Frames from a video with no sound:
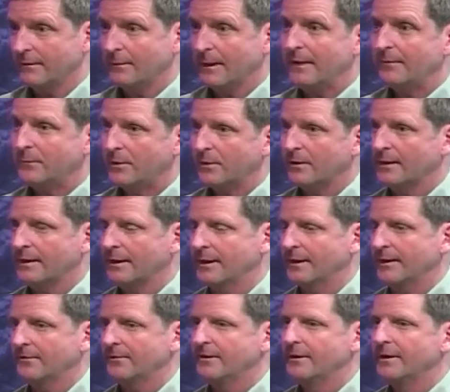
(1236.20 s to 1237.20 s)
main part of the
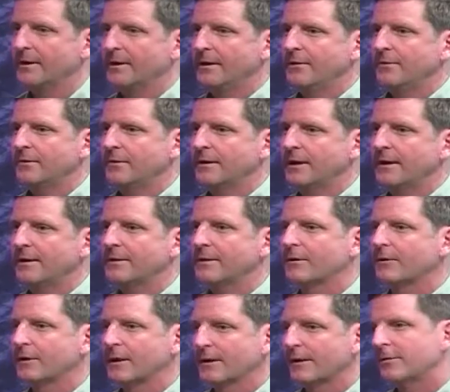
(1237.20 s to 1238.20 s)
house. So now the
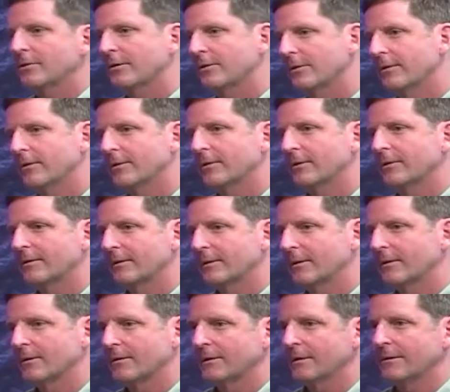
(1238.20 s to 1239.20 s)
grandchildren
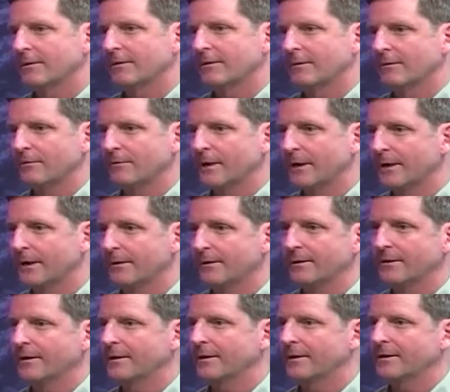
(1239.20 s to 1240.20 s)
are around,
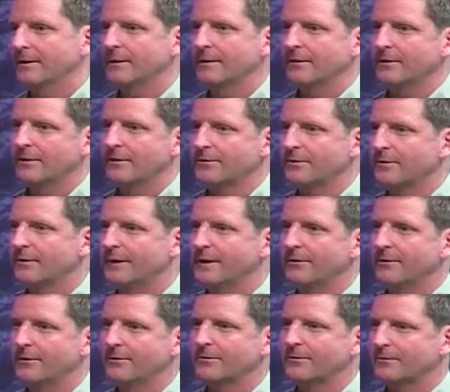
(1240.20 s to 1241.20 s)
and
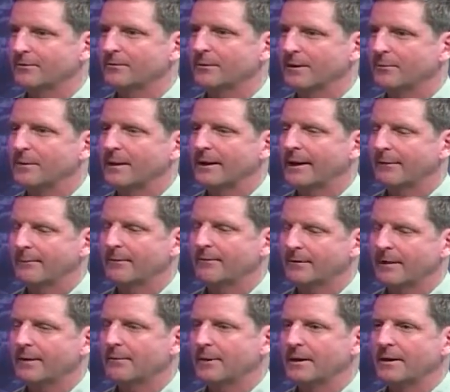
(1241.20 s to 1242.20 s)
it's one big happy
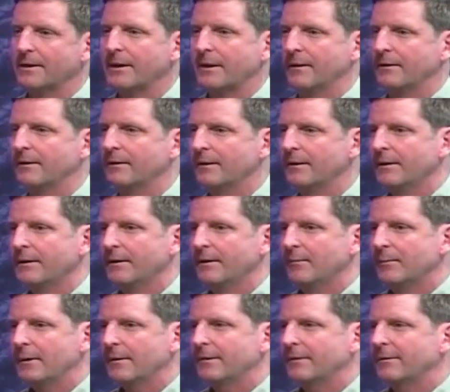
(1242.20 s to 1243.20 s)
family again.
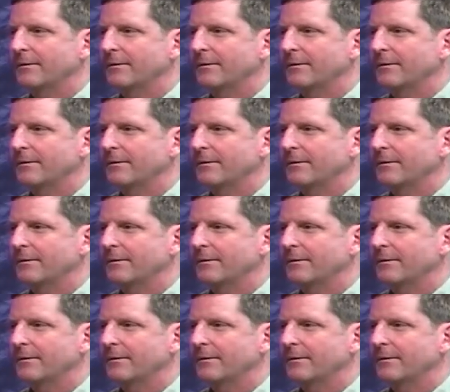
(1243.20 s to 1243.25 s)
But